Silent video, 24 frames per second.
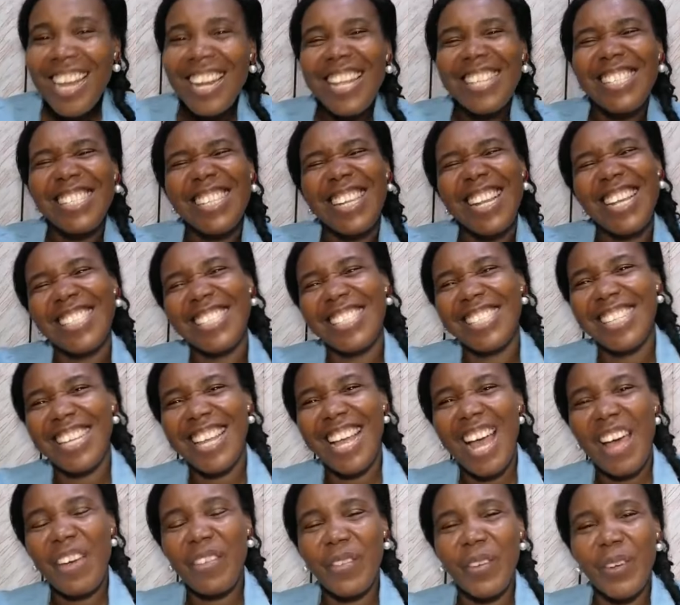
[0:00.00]
Let's learn
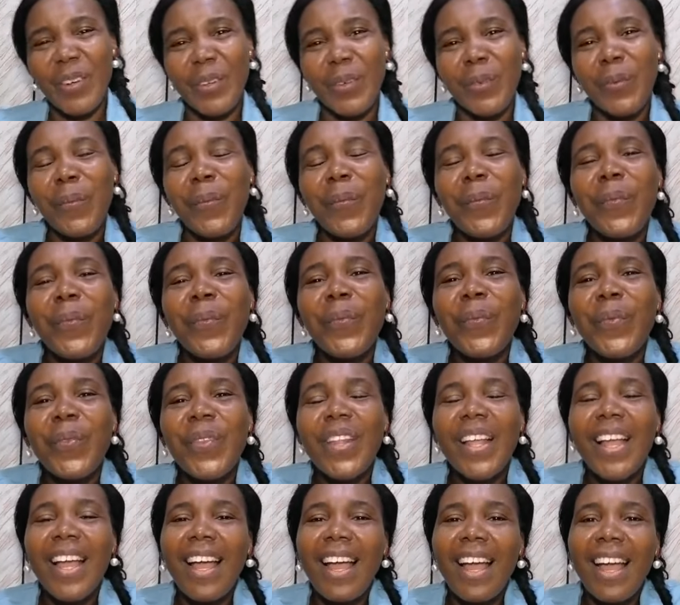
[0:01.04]
together.
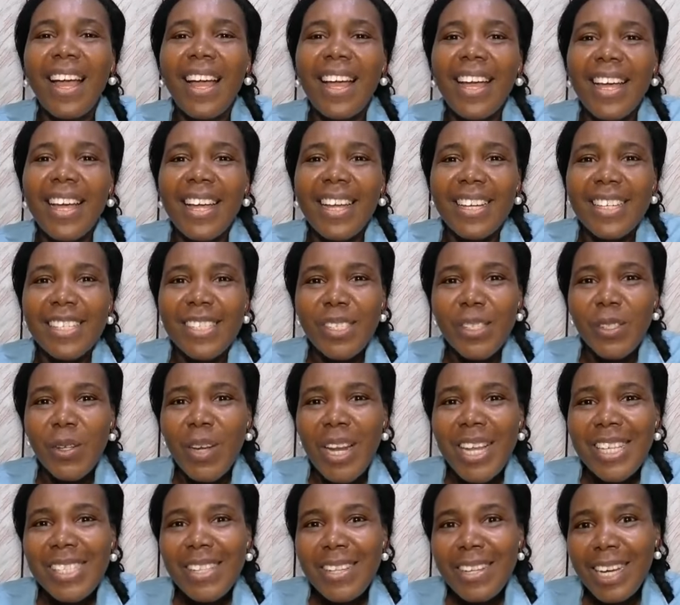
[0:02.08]
So
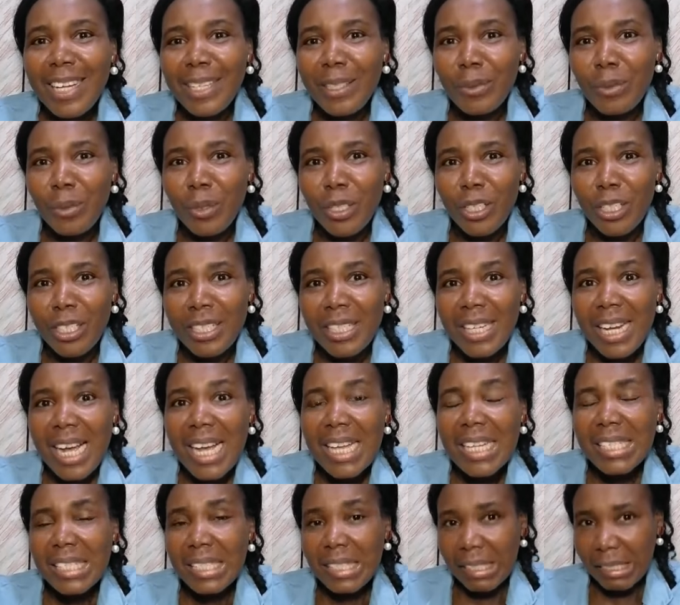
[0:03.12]
let's look at the word
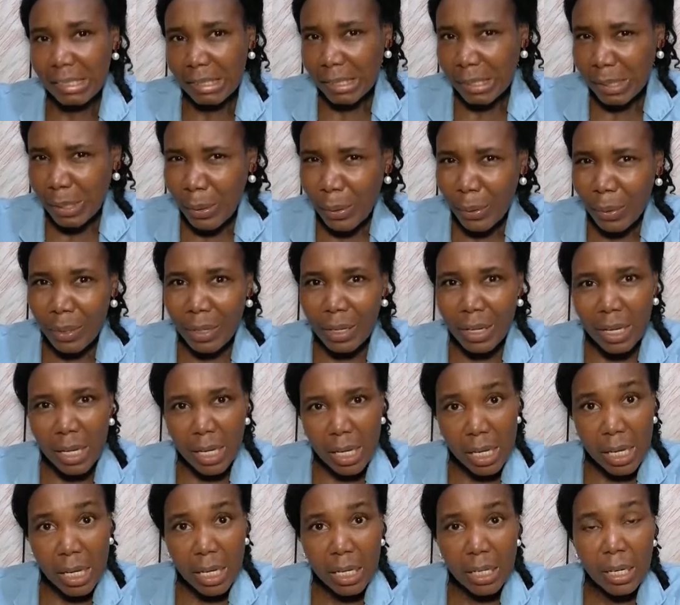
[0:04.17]

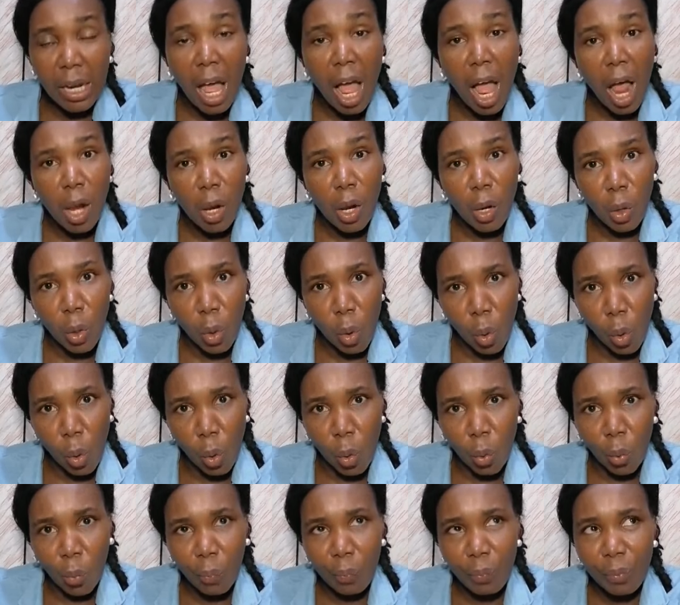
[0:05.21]
sister-in-law.